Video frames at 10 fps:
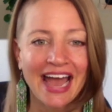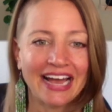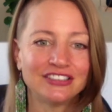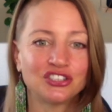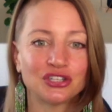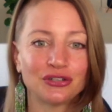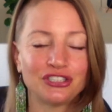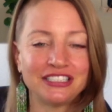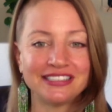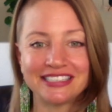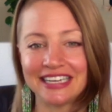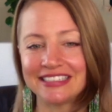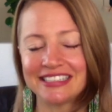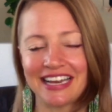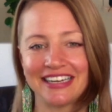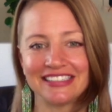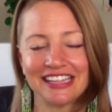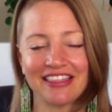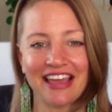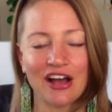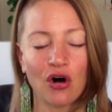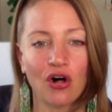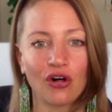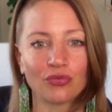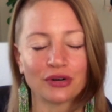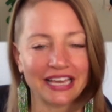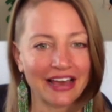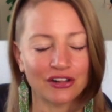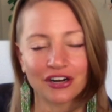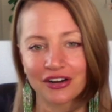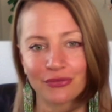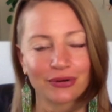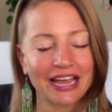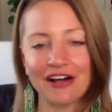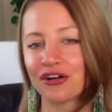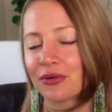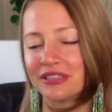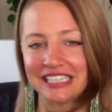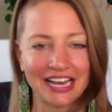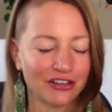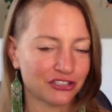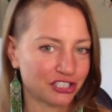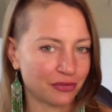And so she sits, and they all regale her with tales. She